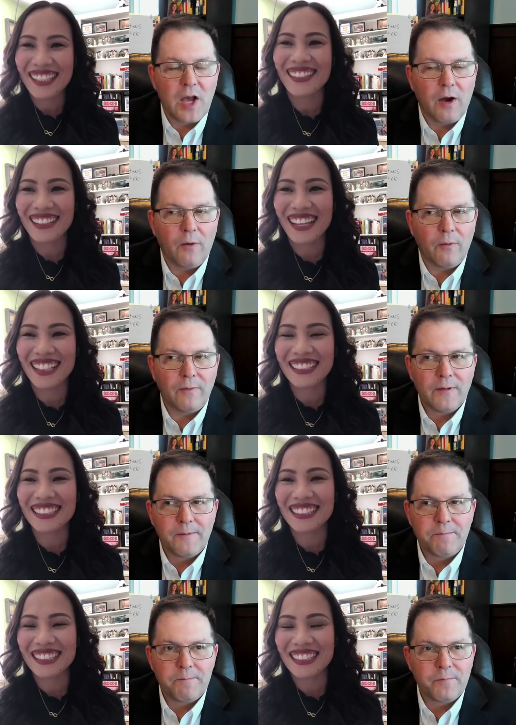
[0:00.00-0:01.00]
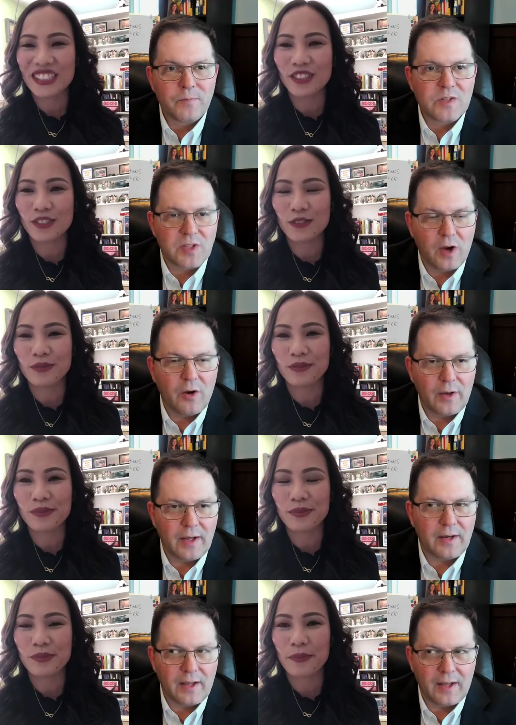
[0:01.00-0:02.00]
Speaker 1: So yes, so
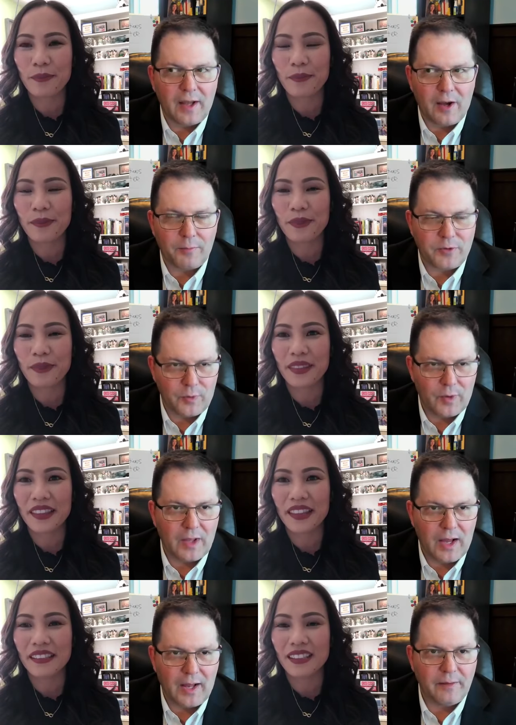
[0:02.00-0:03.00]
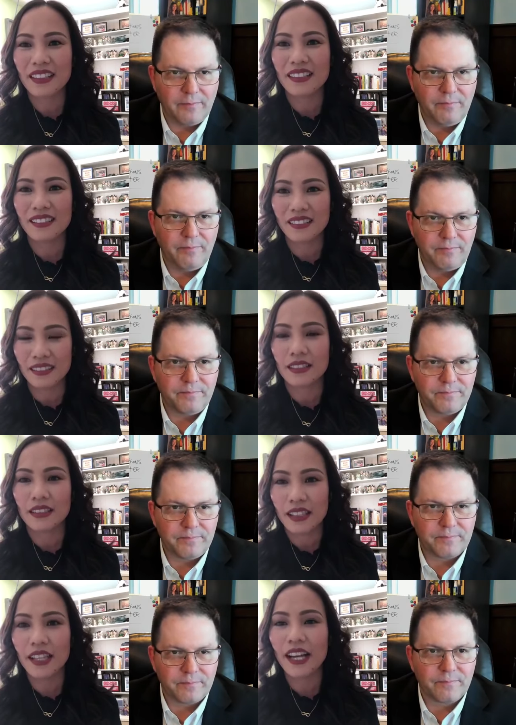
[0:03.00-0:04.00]
it it helped you a lot.
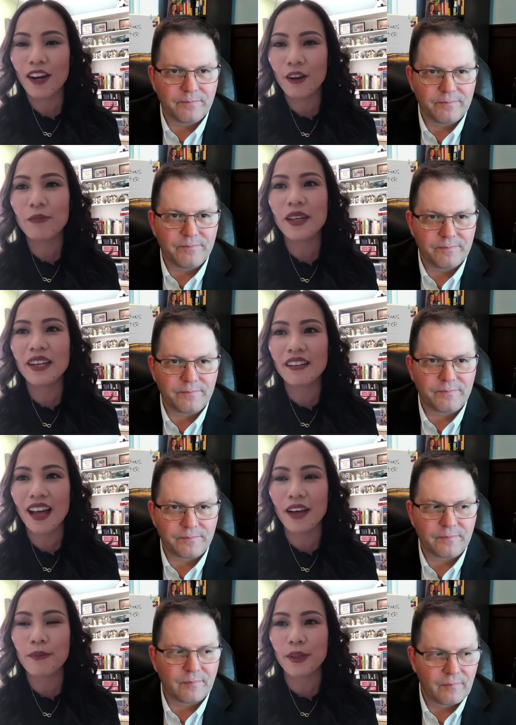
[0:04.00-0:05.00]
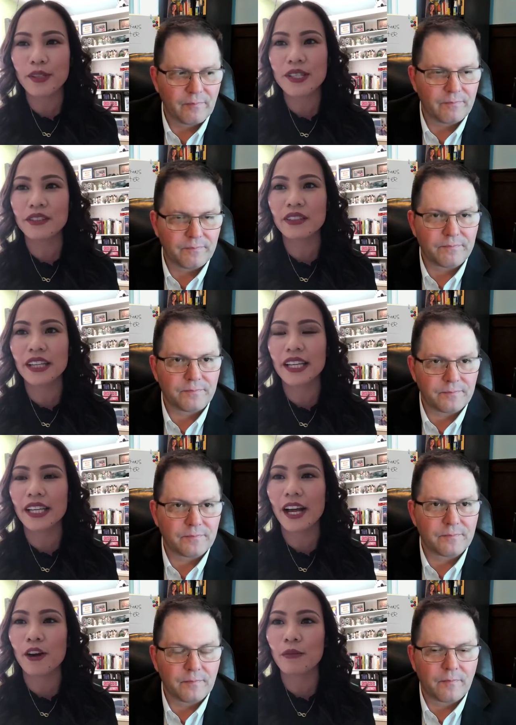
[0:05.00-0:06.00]
Speaker 2: It helped me a lot
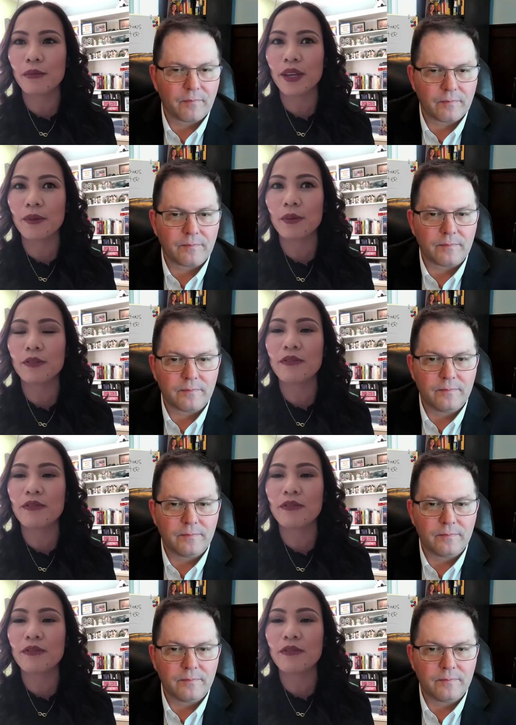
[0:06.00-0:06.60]
personally, and it helped me